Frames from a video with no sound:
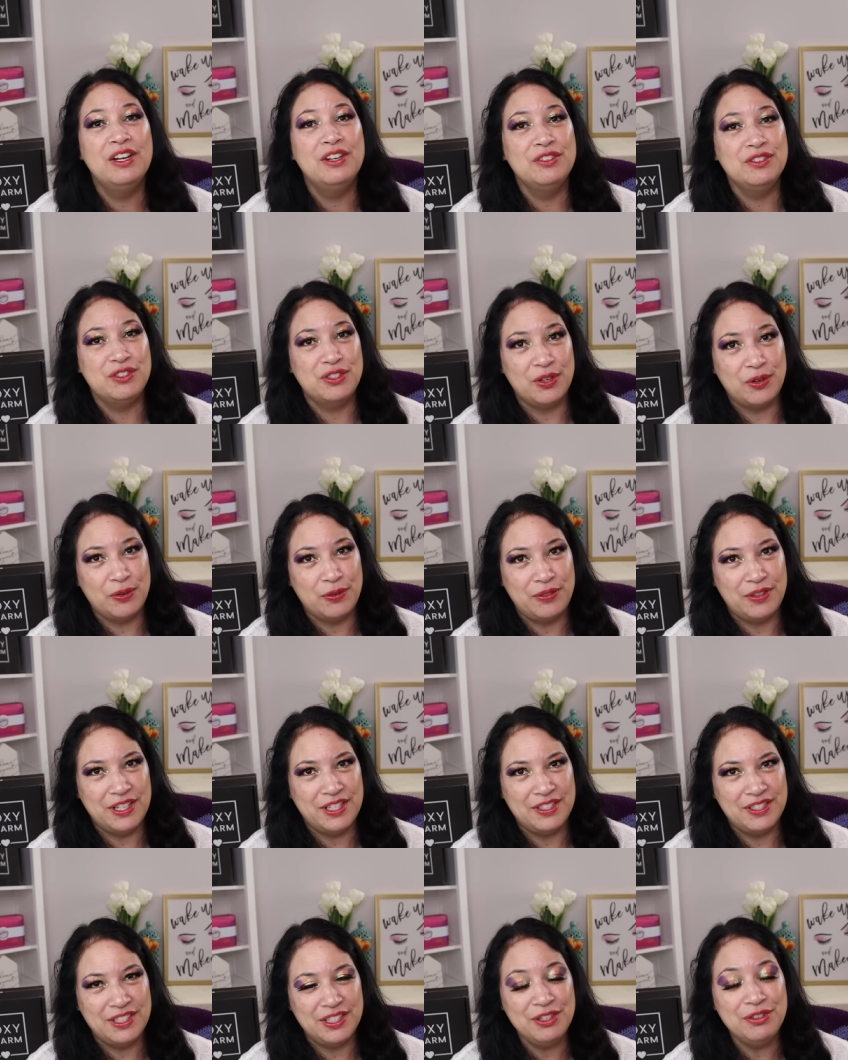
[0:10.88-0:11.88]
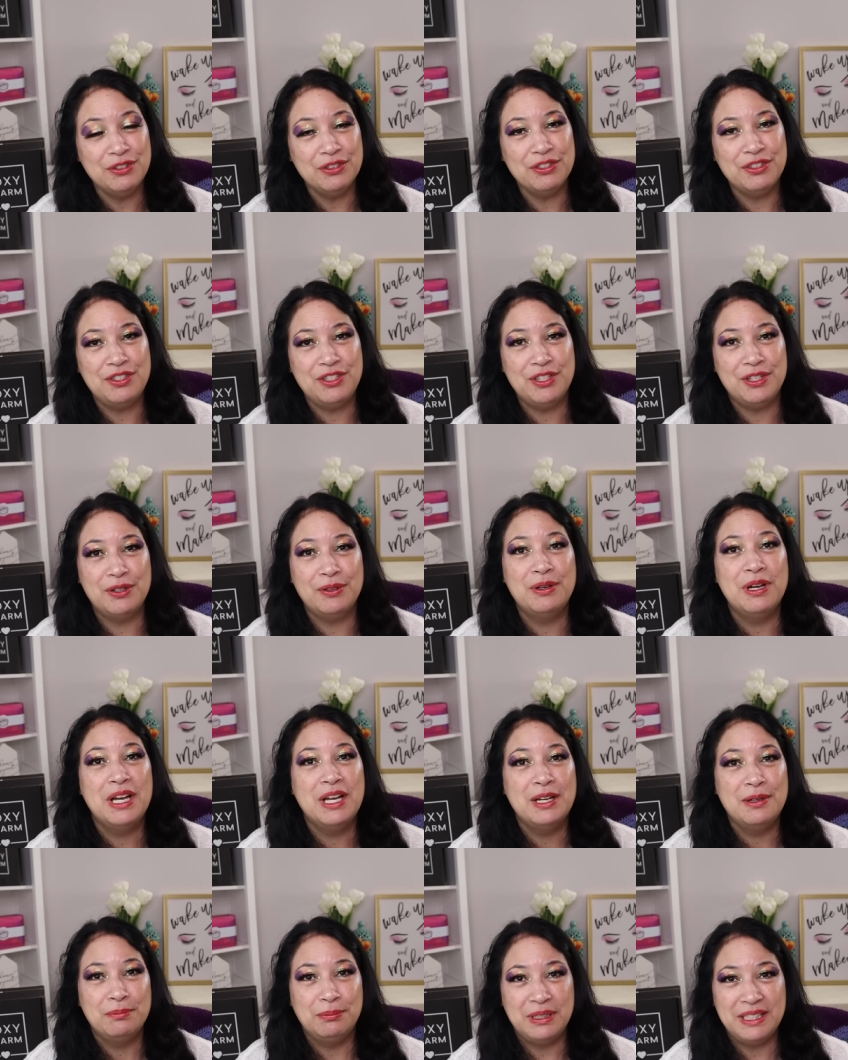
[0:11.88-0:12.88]
So if this interests you,
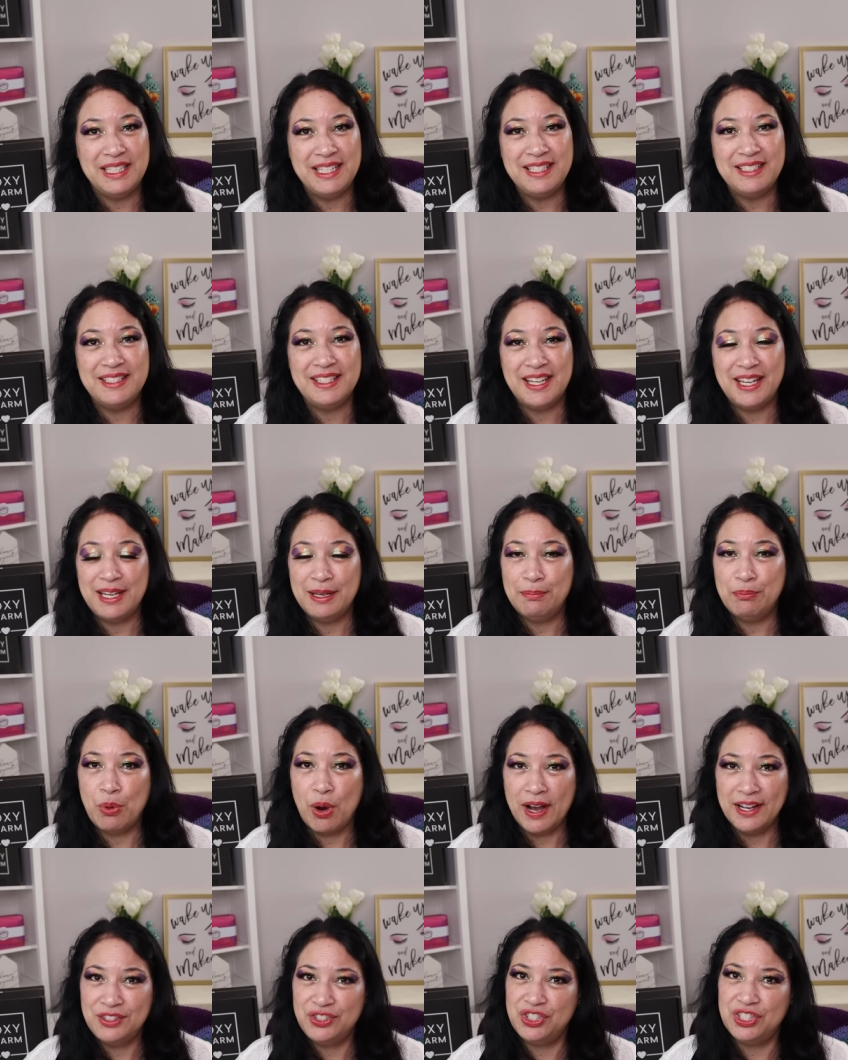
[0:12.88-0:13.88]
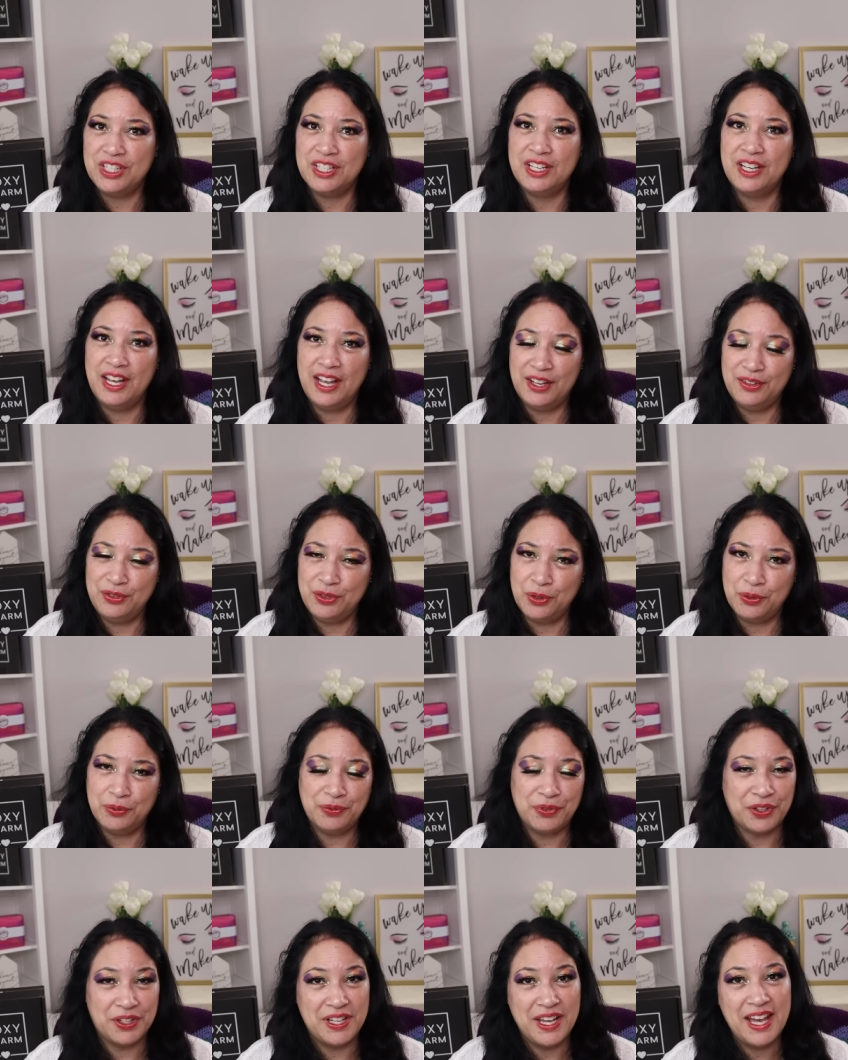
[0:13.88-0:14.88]
please keep watching and don't
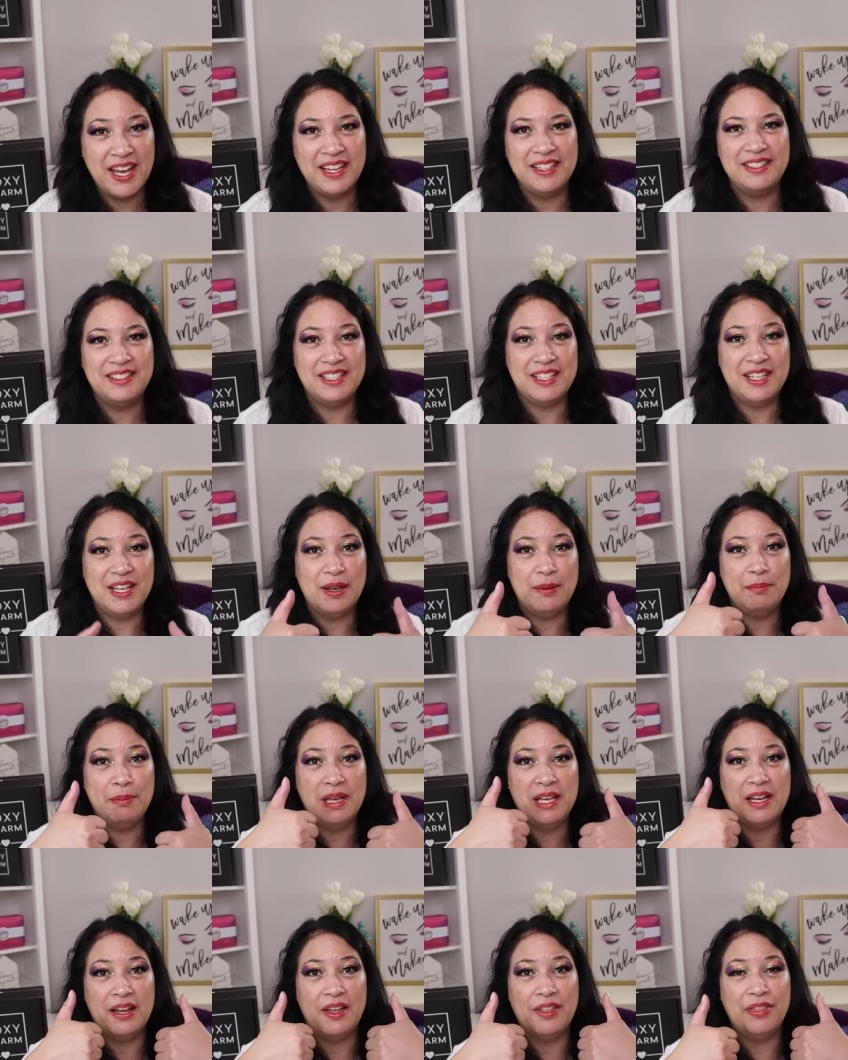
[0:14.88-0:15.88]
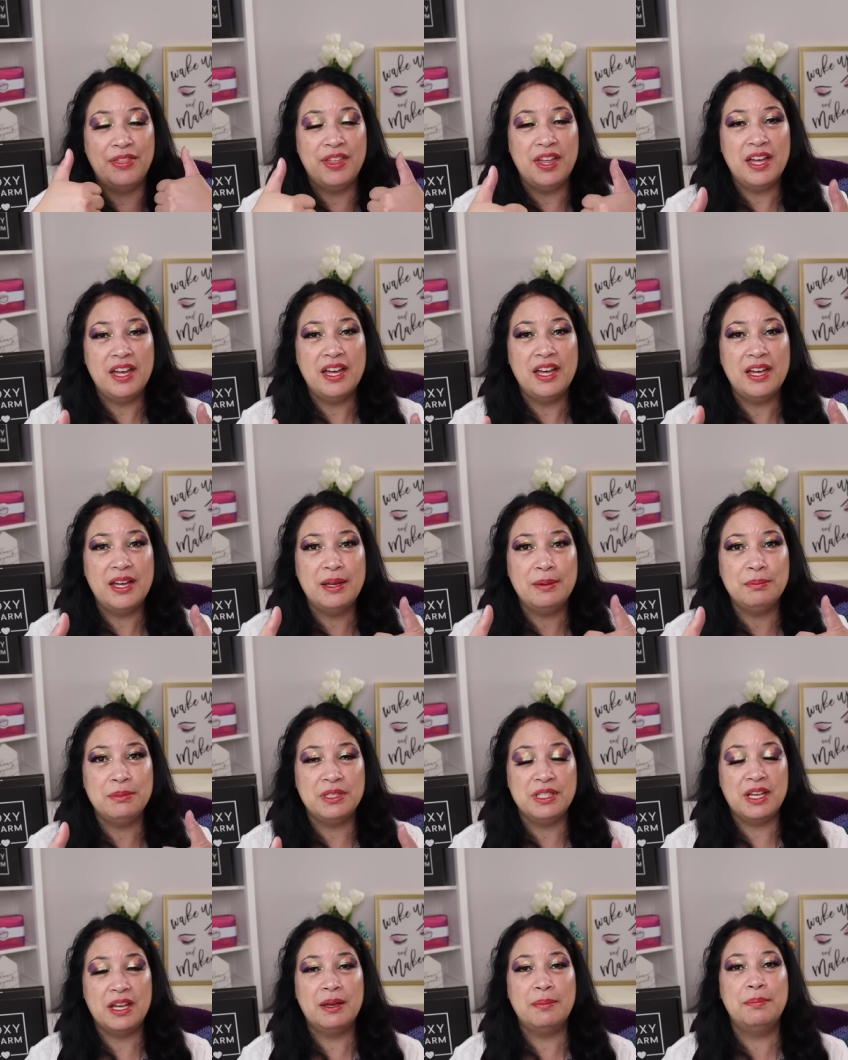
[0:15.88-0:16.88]
forget to give me a
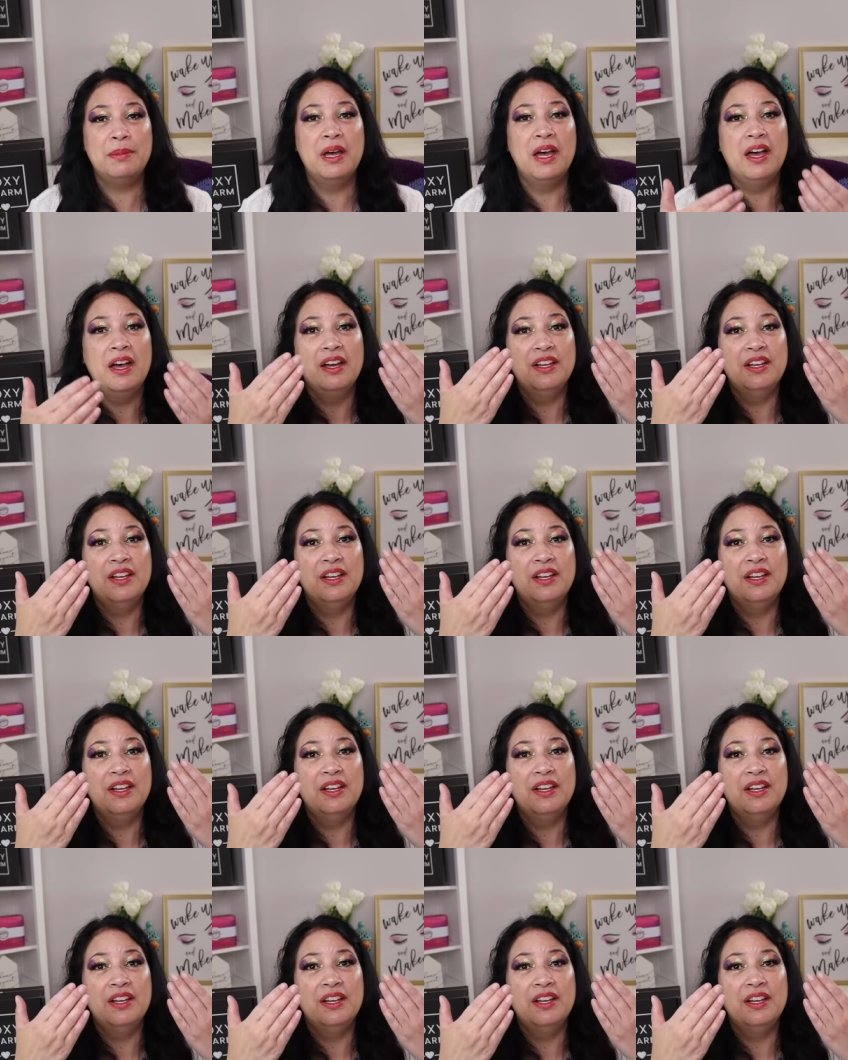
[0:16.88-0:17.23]
thumbs up,